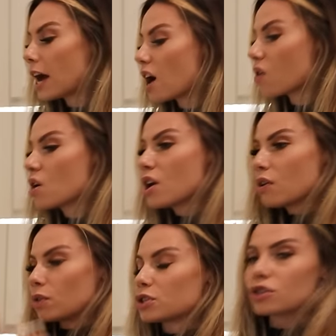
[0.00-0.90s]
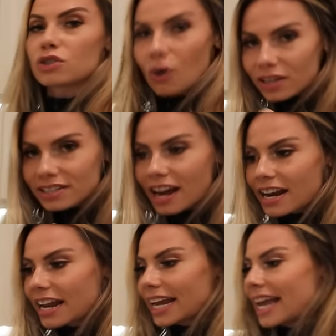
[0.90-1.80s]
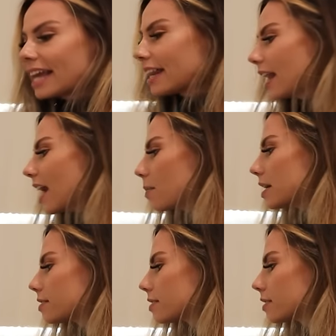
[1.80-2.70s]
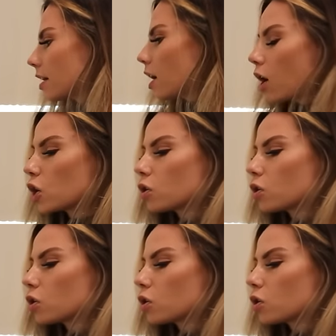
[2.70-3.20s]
now, which is so exciting. Now, Llamas, are